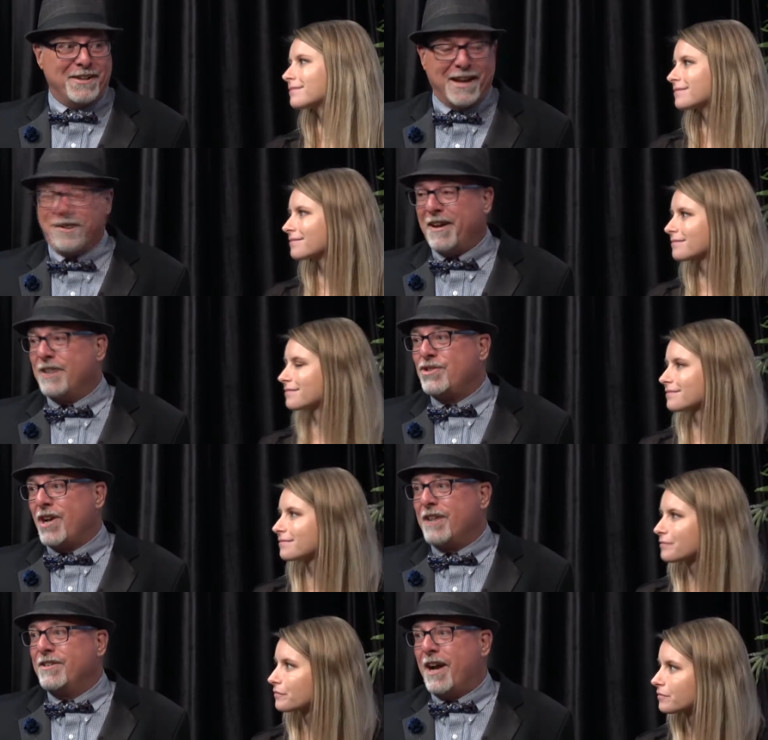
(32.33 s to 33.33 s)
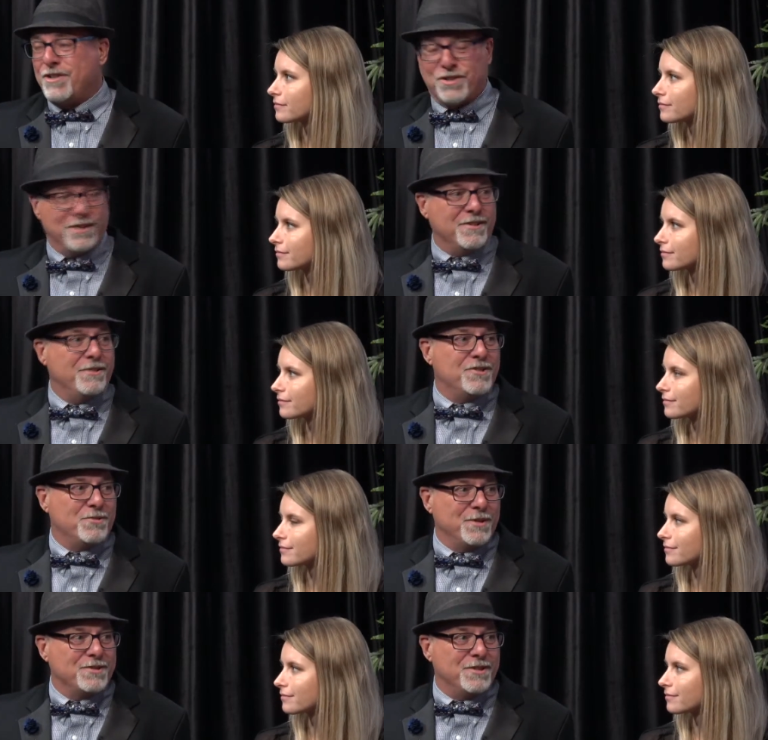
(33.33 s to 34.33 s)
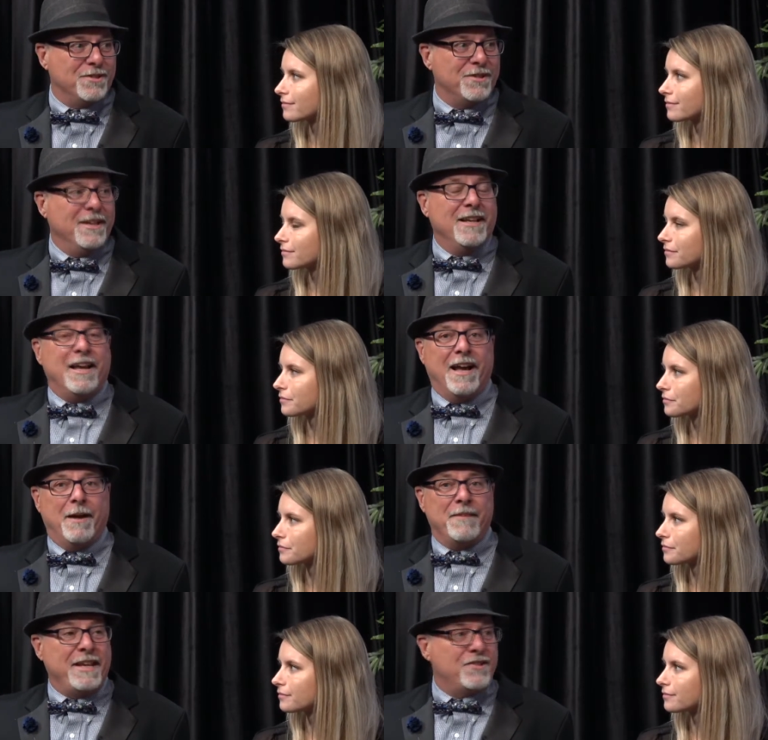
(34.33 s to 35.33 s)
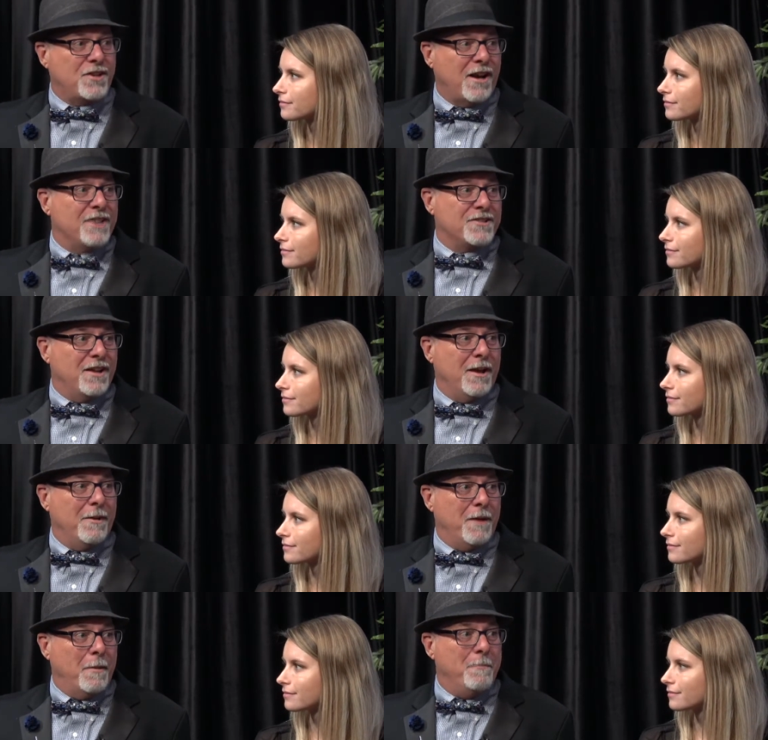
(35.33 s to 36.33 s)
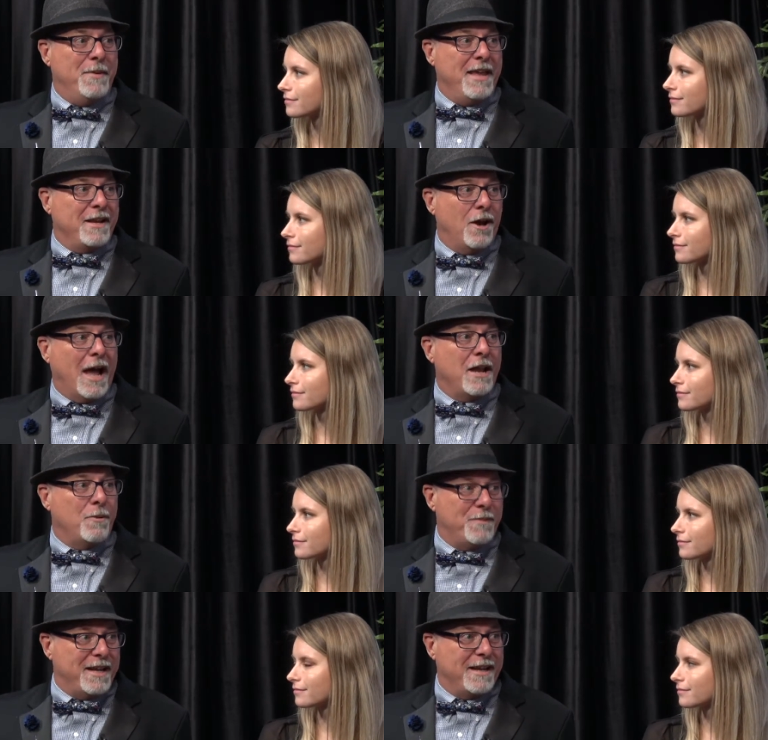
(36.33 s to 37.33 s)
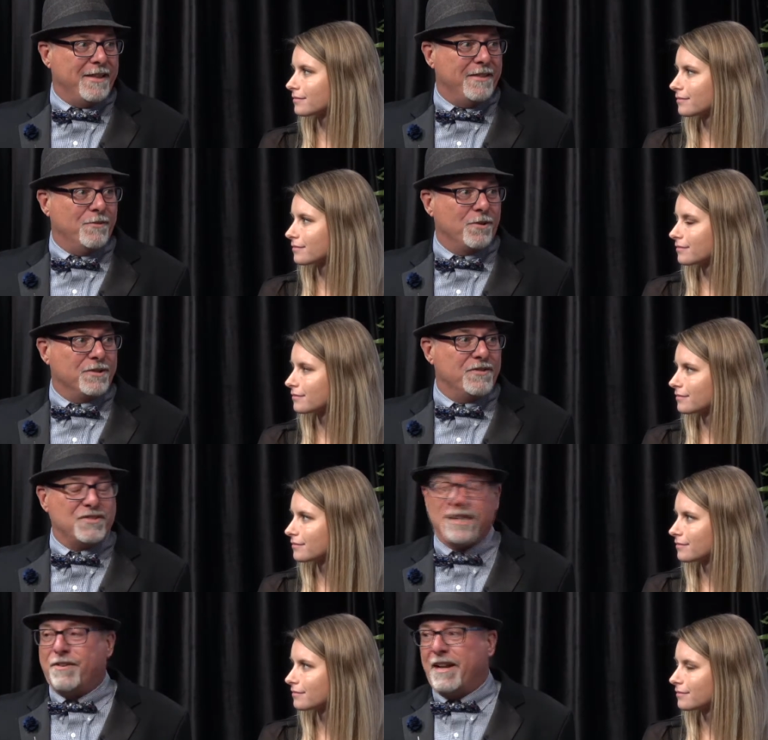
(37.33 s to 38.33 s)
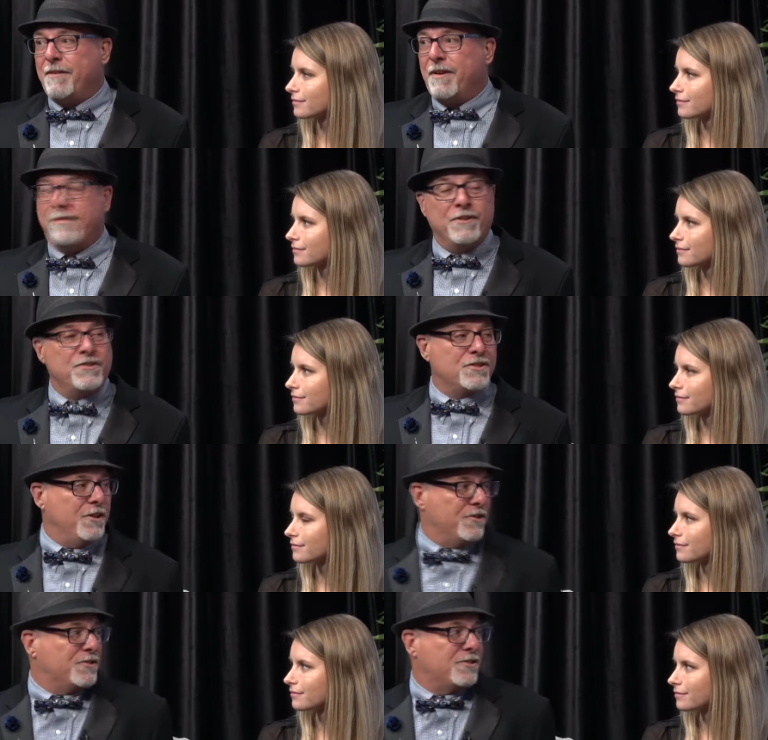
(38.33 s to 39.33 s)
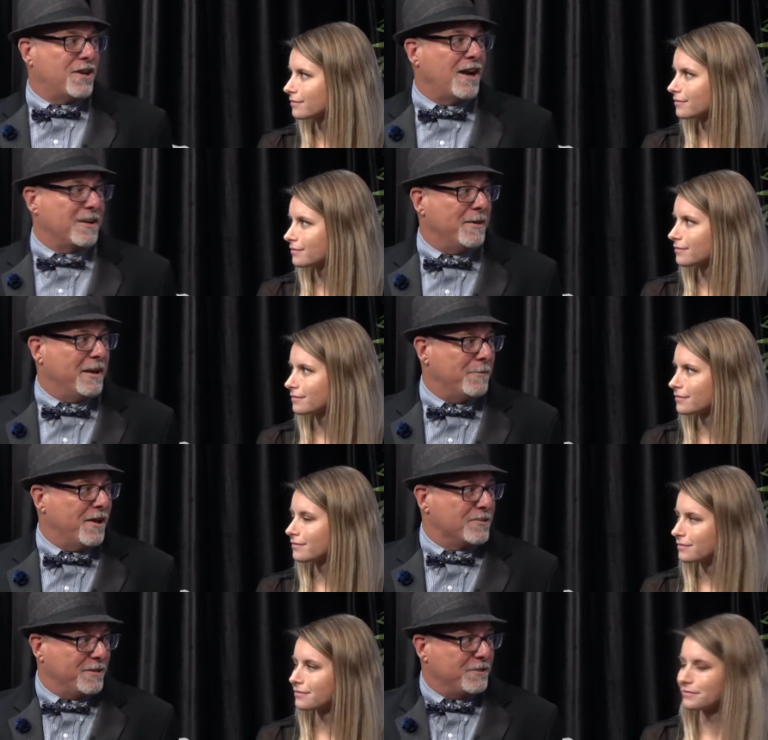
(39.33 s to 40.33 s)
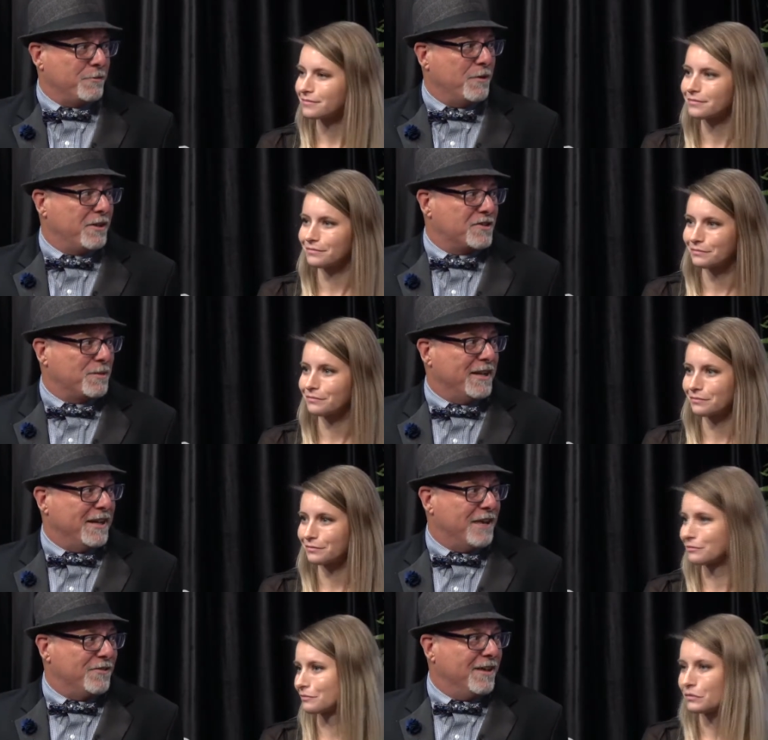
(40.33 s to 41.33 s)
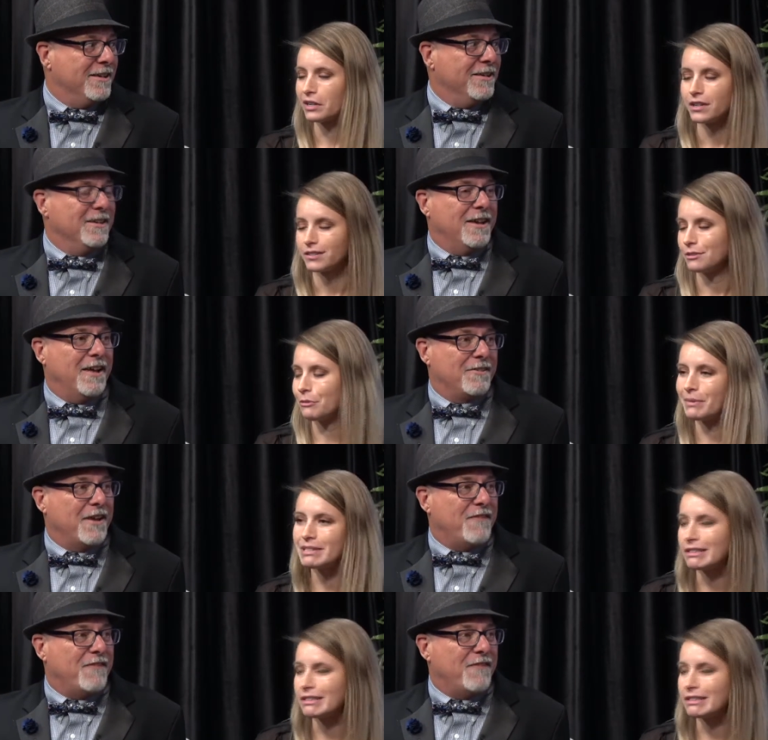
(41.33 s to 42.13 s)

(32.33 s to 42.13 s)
Speaker 1: now, uh, Sean Gotcher, who's a realtor. Um, he's caused a, a big eye-opening in the world of Zillow, and I, there's there's talk about it possibly. Come on, explain it, Andrea. So uh, basically,